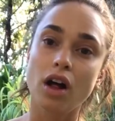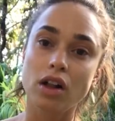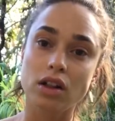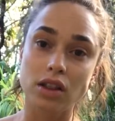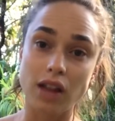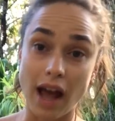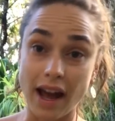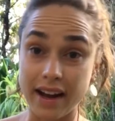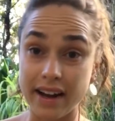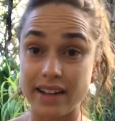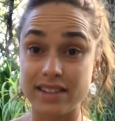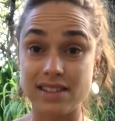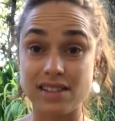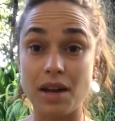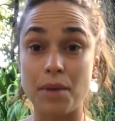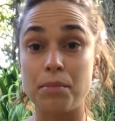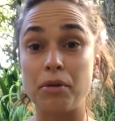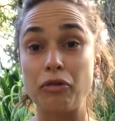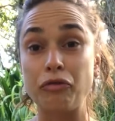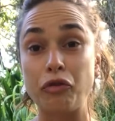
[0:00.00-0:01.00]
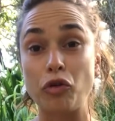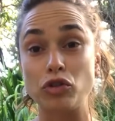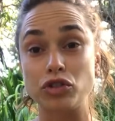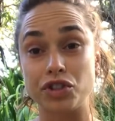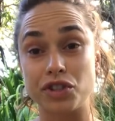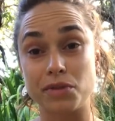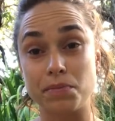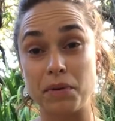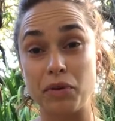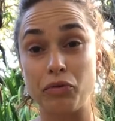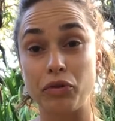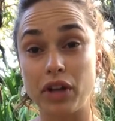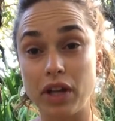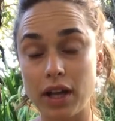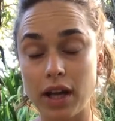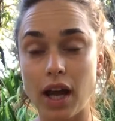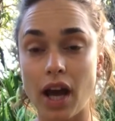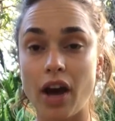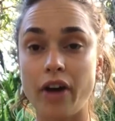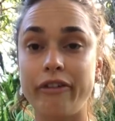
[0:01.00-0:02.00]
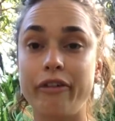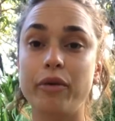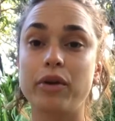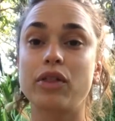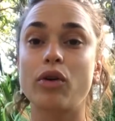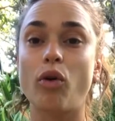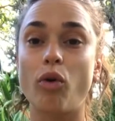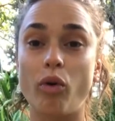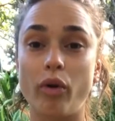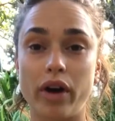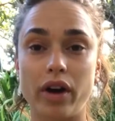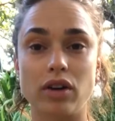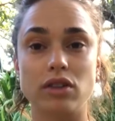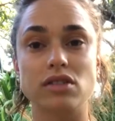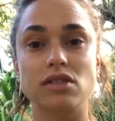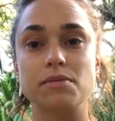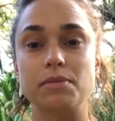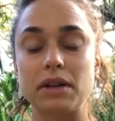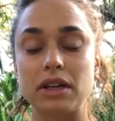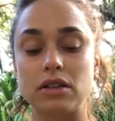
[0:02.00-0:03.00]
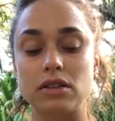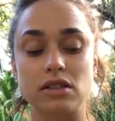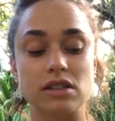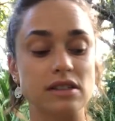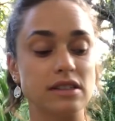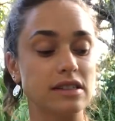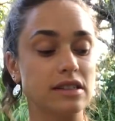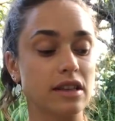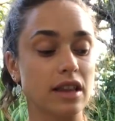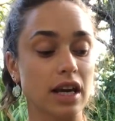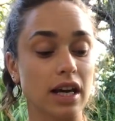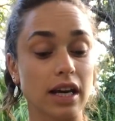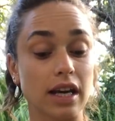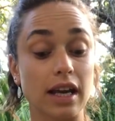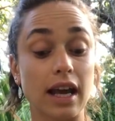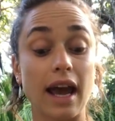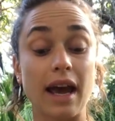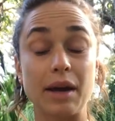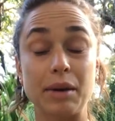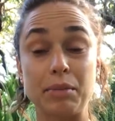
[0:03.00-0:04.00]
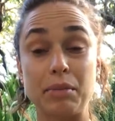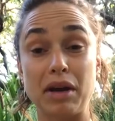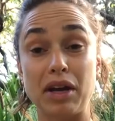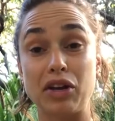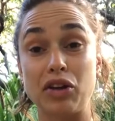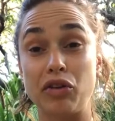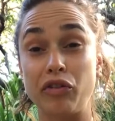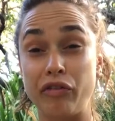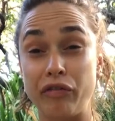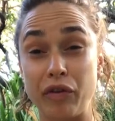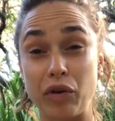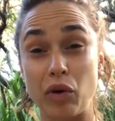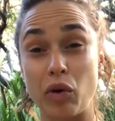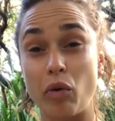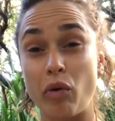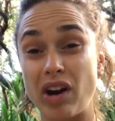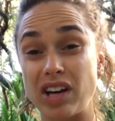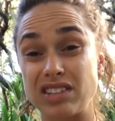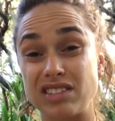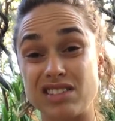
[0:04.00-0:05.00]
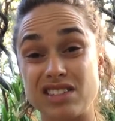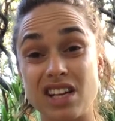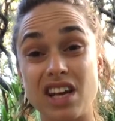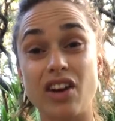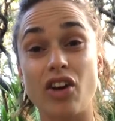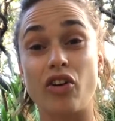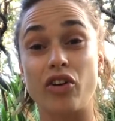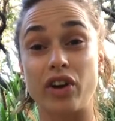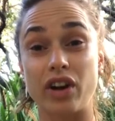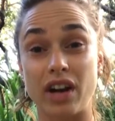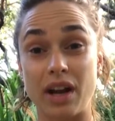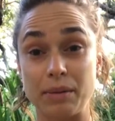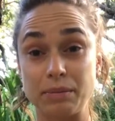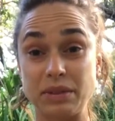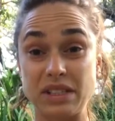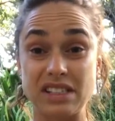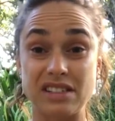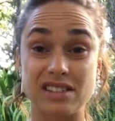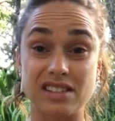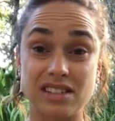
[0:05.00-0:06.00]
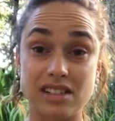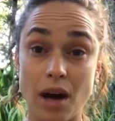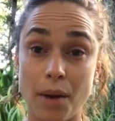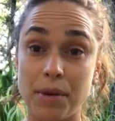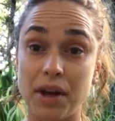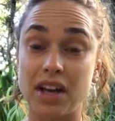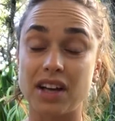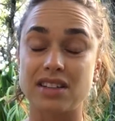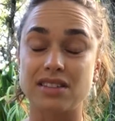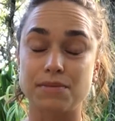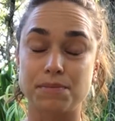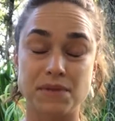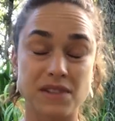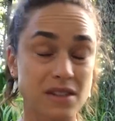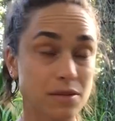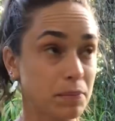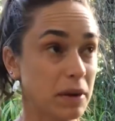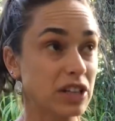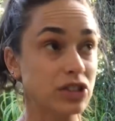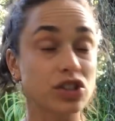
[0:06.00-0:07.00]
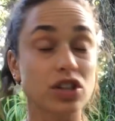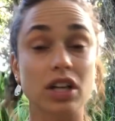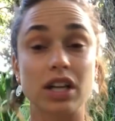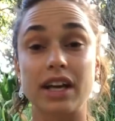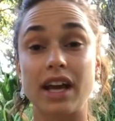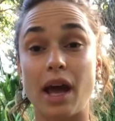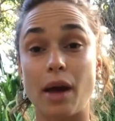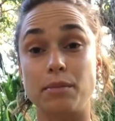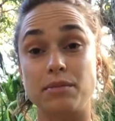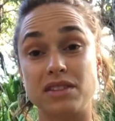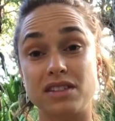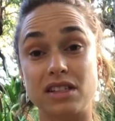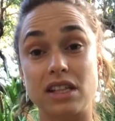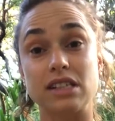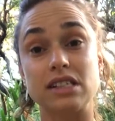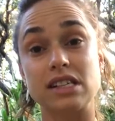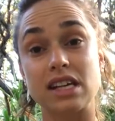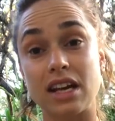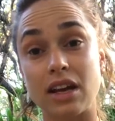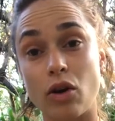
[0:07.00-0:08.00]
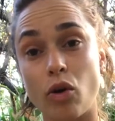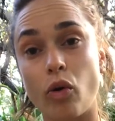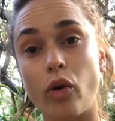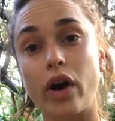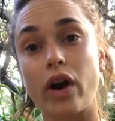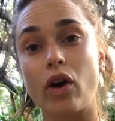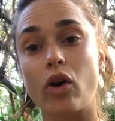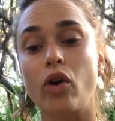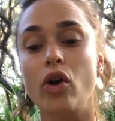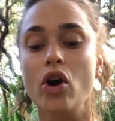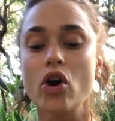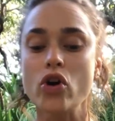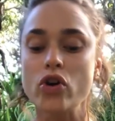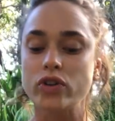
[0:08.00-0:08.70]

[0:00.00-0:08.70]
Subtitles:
Like I said before, just be really careful with the oils, because they can make you feel quite sick on an empty stomach, especially MCT oil.